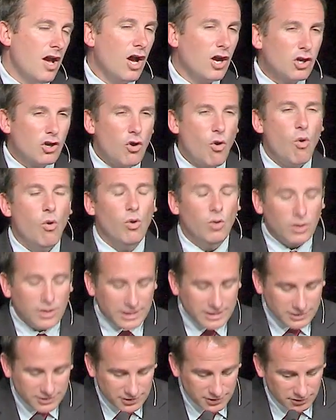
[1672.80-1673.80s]

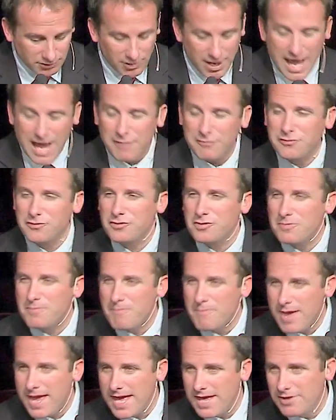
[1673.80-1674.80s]
according to or after the
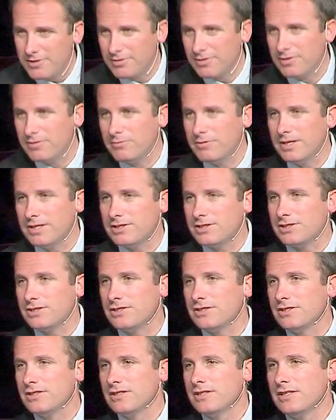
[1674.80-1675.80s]
manner in
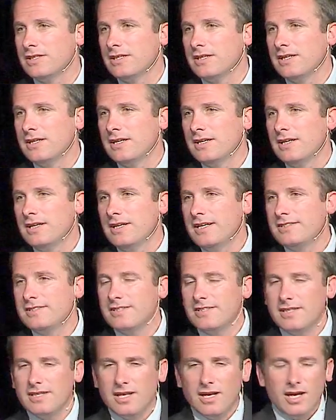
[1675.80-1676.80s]
which.
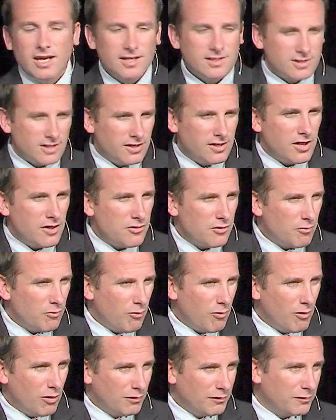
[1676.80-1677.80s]
It's, a, it's another
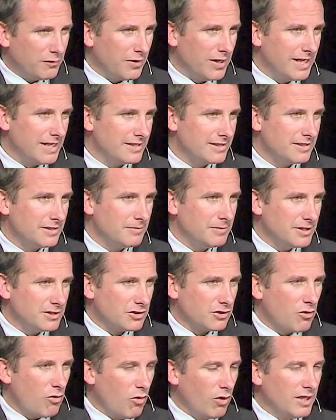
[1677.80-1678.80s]
war phrase. It
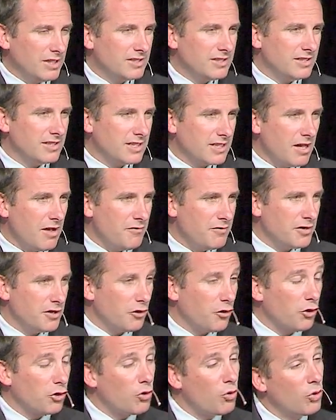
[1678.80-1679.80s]
means according to the
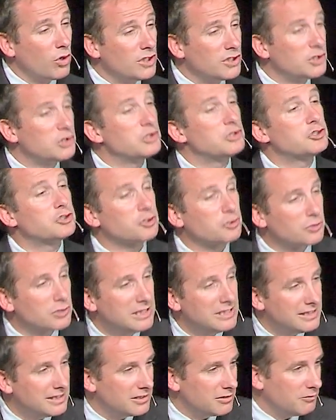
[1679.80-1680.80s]
covenant or according to the
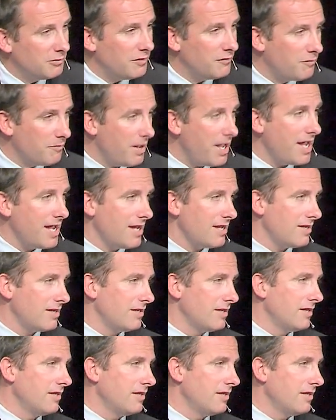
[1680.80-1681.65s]
treaty that we've made.